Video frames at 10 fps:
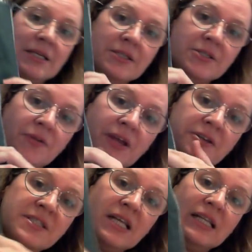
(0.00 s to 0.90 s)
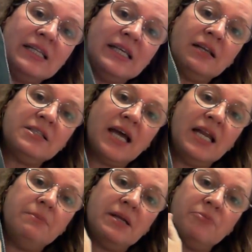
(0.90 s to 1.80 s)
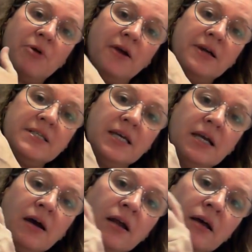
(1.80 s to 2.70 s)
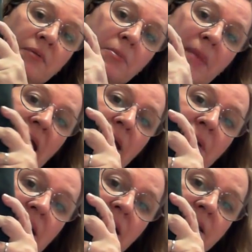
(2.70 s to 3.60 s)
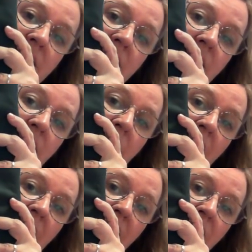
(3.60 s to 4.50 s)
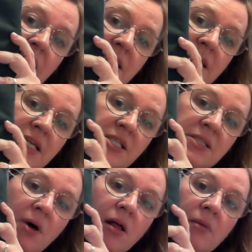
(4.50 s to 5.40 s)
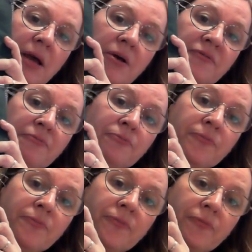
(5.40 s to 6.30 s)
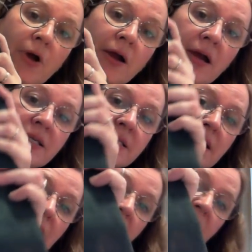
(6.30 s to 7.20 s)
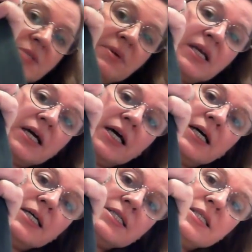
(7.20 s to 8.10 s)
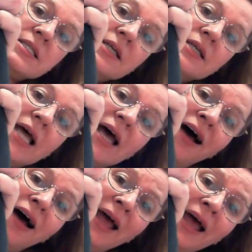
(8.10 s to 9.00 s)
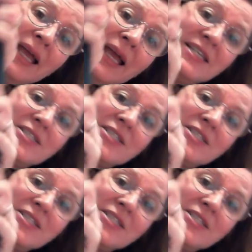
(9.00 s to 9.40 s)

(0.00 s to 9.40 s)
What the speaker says: So there's the little tiny bit of progress I got on the May piece. And the reason such a small amount of progress is because I